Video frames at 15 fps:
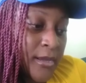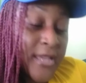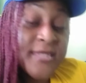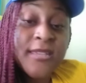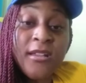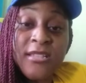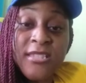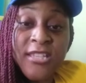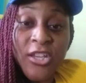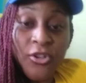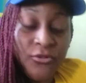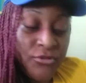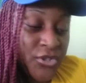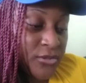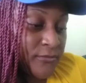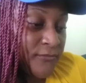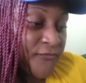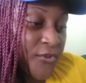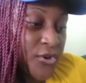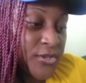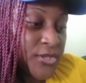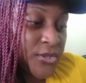Let's continue.
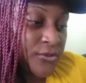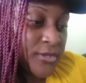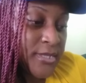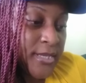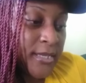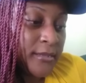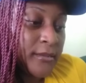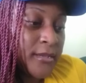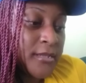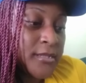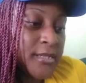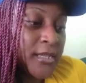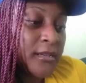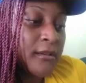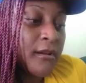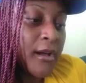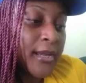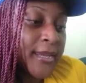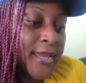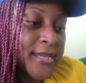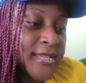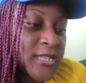Verse 13. Did
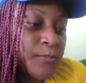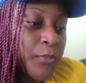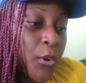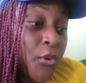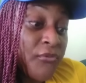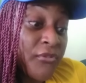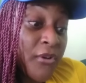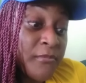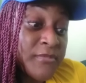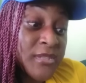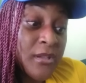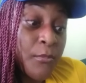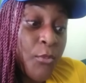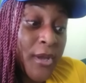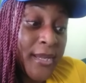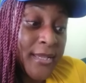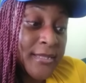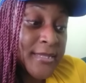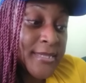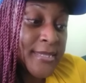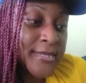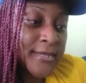God get his power from someone
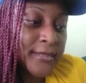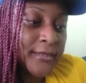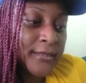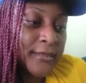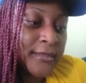else?